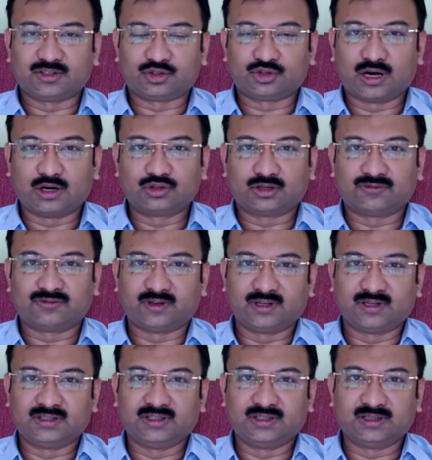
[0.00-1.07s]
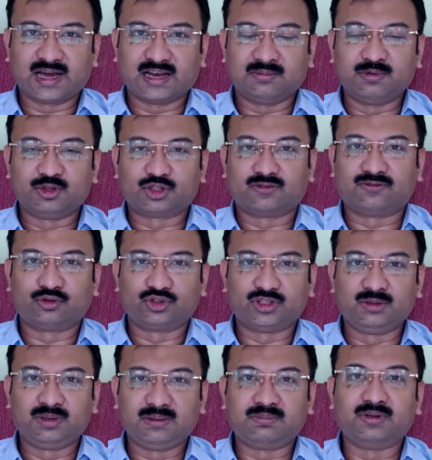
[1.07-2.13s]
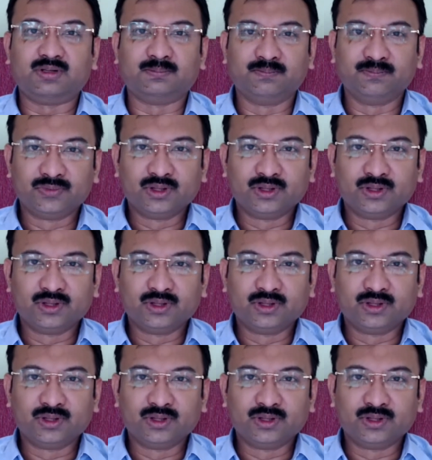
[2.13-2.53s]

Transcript: So out of the admission of 14 people